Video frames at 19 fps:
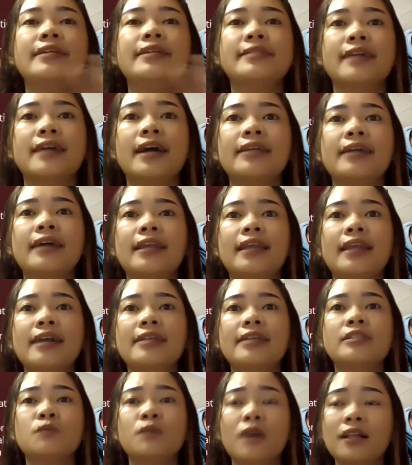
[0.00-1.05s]
The design
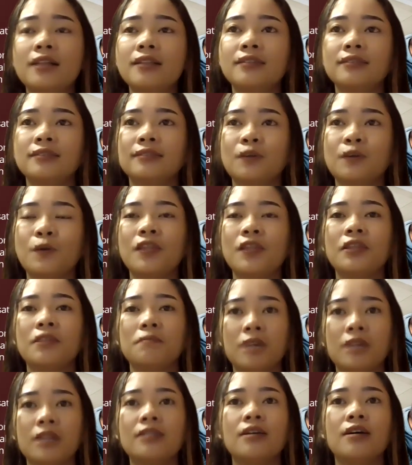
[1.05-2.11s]
aligns well with
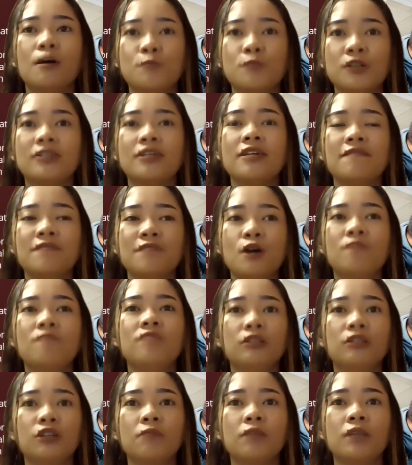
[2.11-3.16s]
the main objective
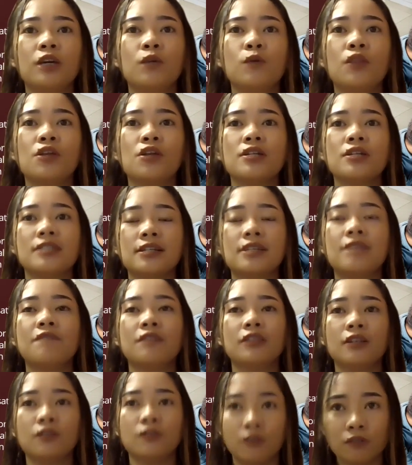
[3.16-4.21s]
of determining whether a
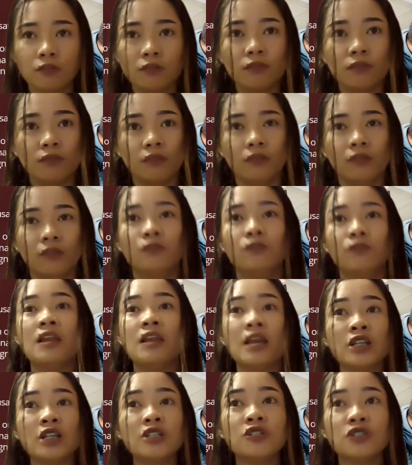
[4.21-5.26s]
significant
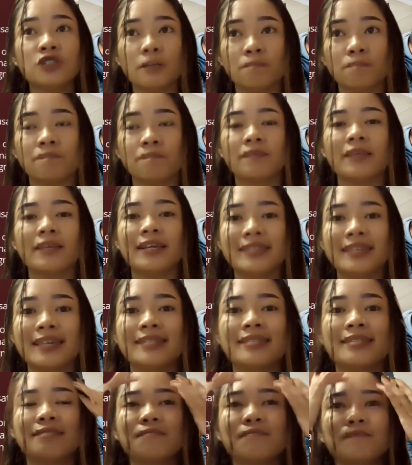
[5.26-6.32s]
relationship
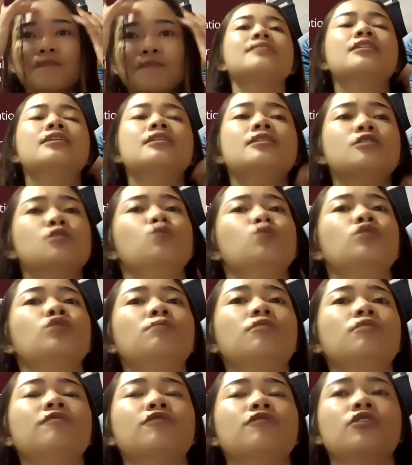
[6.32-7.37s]
exists. That's
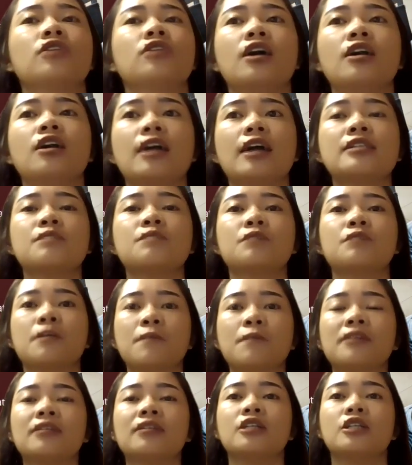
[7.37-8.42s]
suitable for
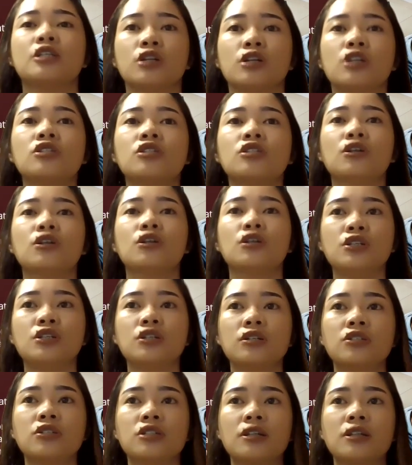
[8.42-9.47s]
non-experimental educational
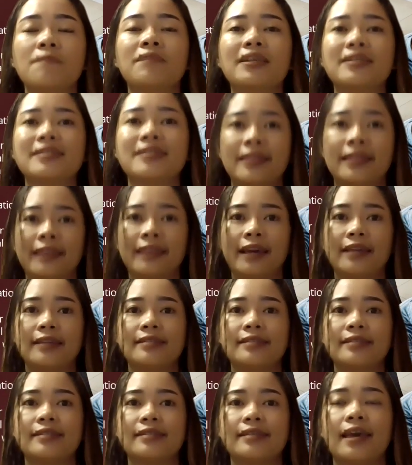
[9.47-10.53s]
research
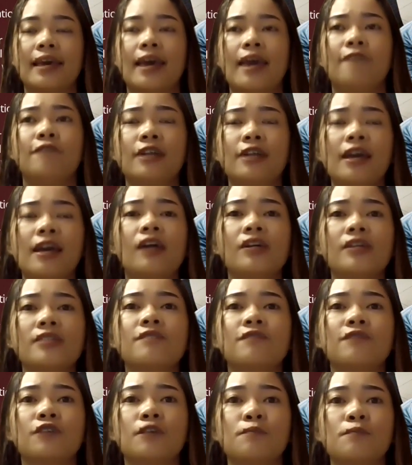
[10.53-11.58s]
settings. For the
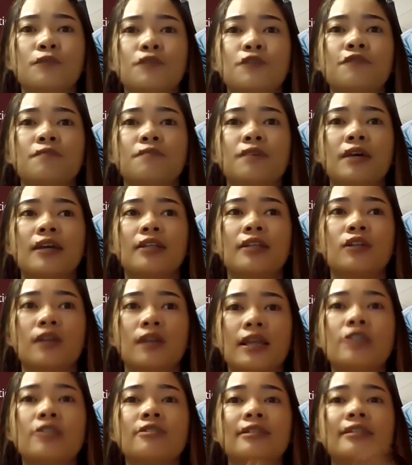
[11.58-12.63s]
areas for improvement,
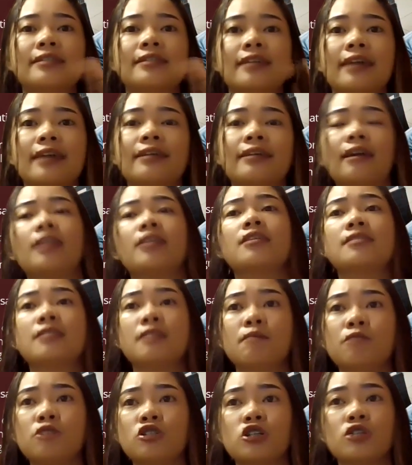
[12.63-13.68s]
correlational design cannot
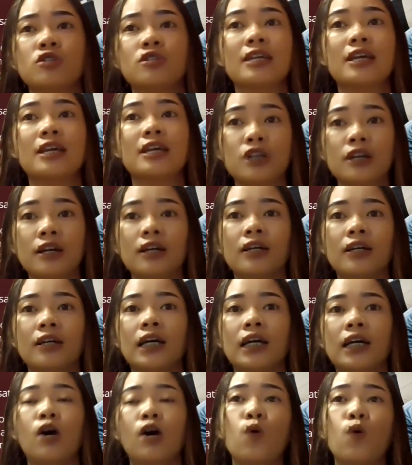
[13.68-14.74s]
establish causation,
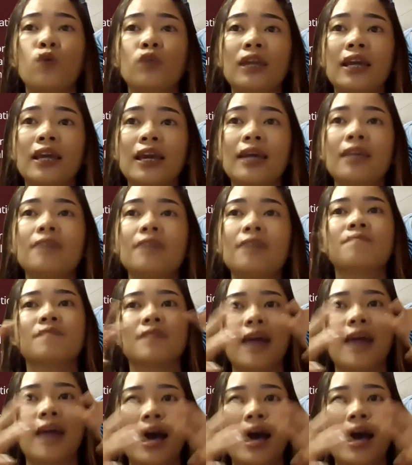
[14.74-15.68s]
only